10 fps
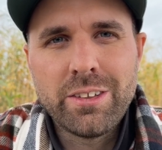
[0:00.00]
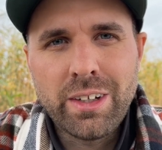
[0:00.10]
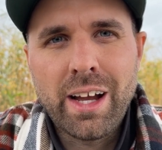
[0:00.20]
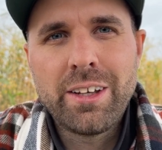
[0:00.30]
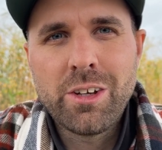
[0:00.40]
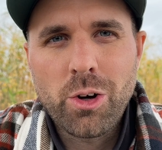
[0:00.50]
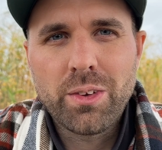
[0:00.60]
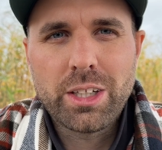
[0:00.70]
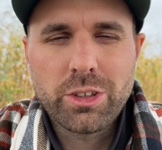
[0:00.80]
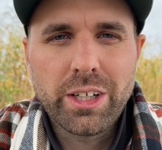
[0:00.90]
I know
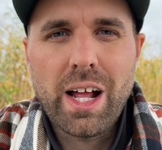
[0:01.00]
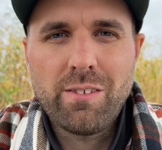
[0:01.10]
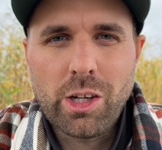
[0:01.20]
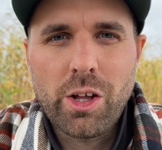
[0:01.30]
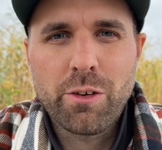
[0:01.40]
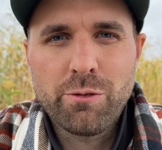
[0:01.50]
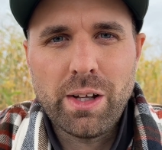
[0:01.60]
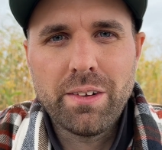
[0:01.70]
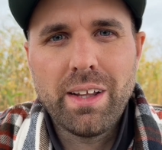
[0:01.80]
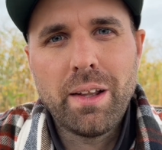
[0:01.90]
that you're gonna have a lot of
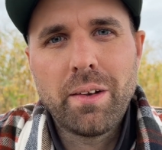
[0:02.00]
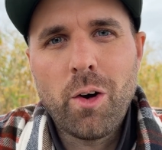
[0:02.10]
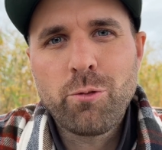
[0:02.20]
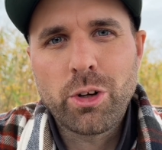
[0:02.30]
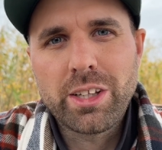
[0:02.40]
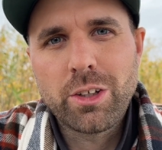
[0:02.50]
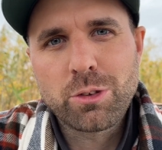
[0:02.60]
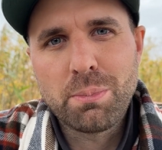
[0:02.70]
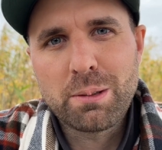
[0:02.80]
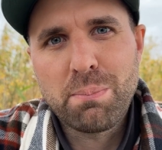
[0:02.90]
fun, and hopefully those
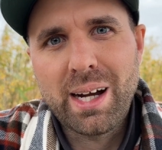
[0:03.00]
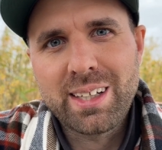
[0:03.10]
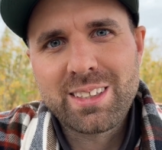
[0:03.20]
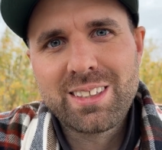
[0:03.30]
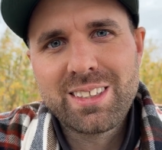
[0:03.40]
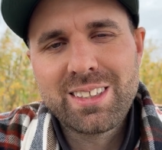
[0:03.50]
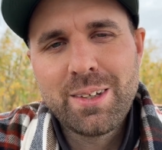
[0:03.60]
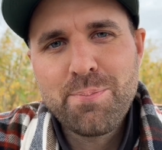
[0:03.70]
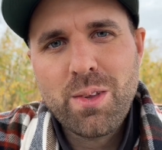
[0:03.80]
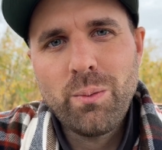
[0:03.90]
big pikes
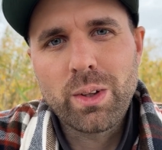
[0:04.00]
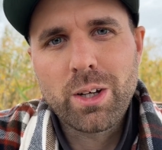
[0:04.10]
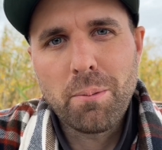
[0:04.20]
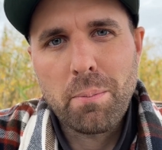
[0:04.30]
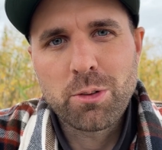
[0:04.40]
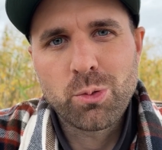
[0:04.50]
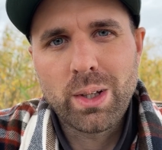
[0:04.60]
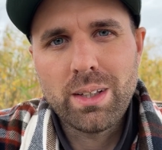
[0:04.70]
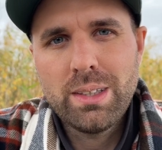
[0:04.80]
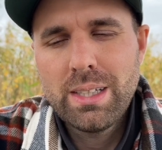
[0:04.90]
will come up as
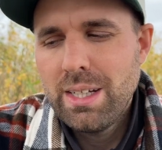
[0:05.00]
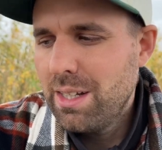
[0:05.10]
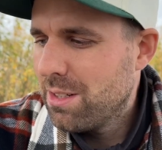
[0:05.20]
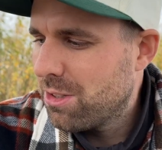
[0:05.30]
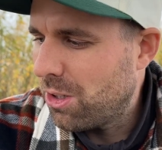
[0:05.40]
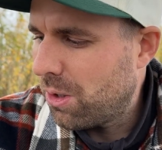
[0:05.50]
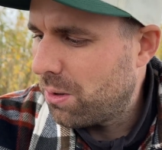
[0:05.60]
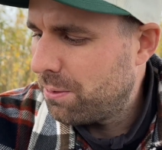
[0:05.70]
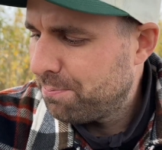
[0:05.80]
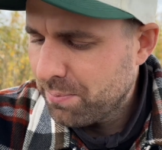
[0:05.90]
well.
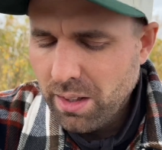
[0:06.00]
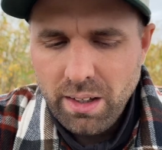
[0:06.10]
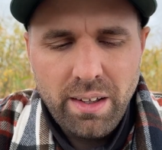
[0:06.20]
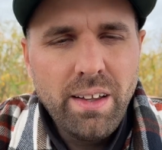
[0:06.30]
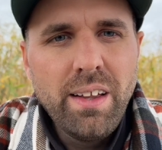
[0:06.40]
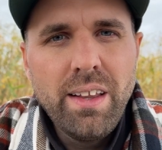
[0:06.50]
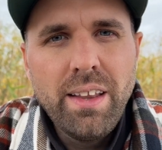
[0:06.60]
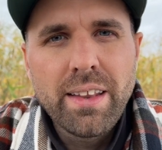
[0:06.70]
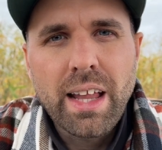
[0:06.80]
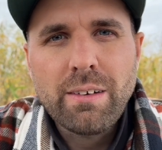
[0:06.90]
So
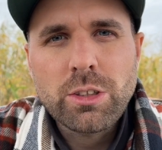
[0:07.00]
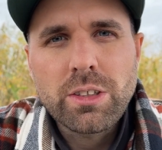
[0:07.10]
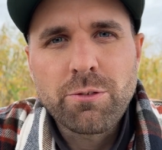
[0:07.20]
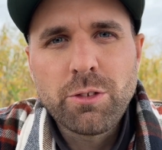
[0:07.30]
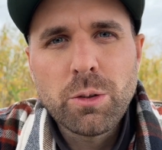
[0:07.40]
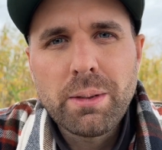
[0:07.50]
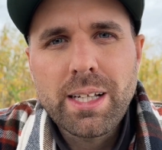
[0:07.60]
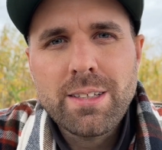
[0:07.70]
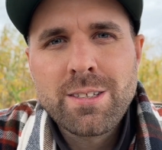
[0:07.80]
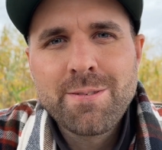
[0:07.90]
that was a few
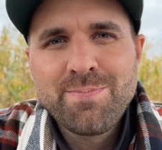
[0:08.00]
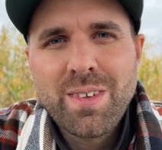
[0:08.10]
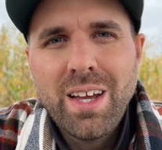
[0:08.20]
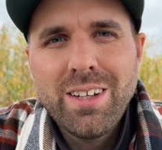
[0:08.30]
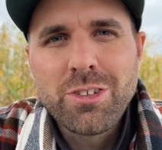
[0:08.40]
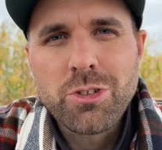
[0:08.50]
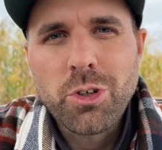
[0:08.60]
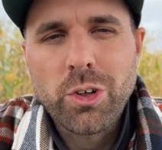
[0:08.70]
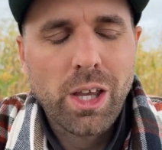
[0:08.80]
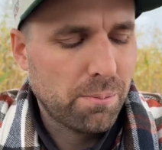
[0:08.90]
minutes just
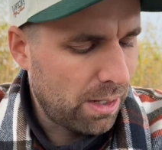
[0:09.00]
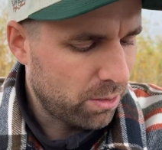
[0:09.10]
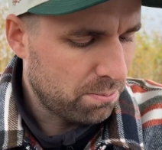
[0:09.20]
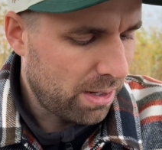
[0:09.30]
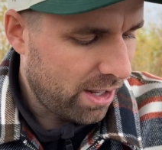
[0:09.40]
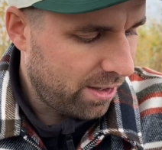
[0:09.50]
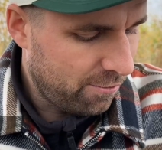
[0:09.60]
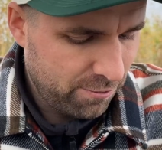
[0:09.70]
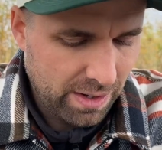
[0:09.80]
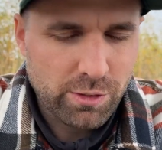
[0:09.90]
talking about my
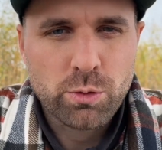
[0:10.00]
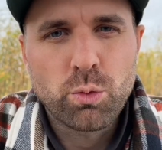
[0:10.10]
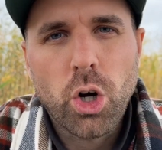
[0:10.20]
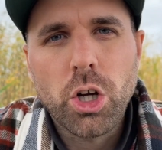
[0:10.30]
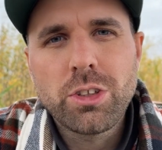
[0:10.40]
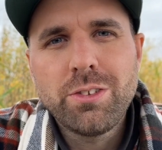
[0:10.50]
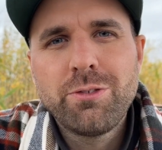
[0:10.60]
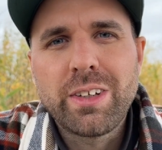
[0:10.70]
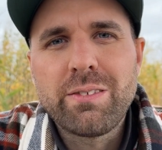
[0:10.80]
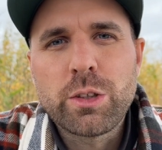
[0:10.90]
favorite rod,
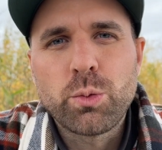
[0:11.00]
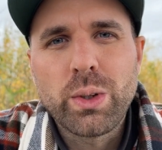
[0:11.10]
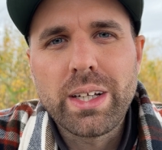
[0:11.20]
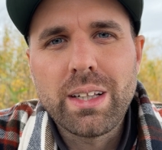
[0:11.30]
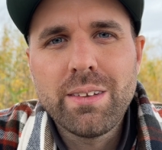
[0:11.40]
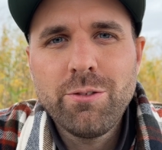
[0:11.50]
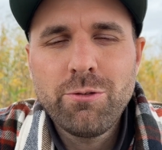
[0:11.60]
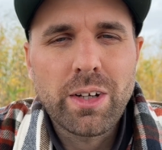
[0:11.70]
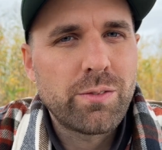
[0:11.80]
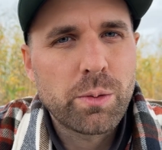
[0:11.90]
favorite reel,
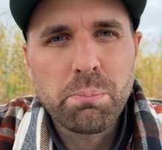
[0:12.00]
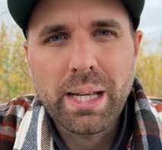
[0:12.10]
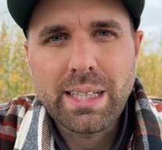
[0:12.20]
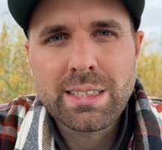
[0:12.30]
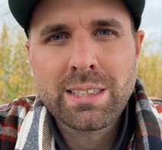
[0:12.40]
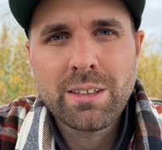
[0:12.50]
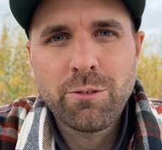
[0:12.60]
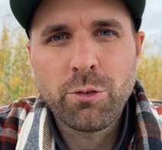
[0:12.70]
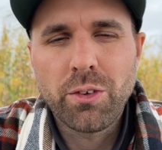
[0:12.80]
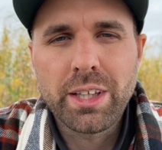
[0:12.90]
favorite baits
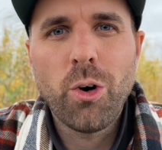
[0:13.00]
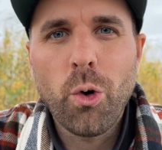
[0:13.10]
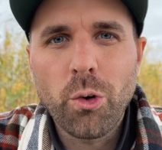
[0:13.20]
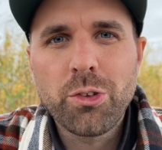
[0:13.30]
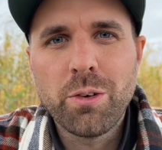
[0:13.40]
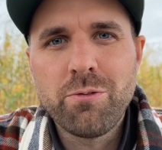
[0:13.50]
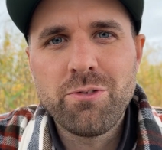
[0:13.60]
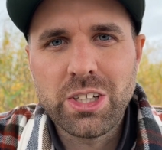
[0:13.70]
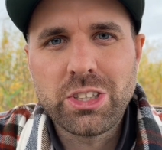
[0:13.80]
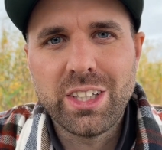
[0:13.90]
for the autumn
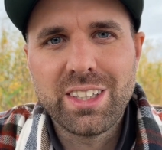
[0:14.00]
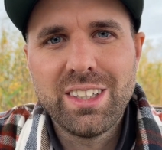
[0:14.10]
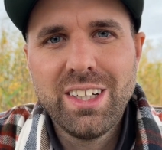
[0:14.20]
fishing.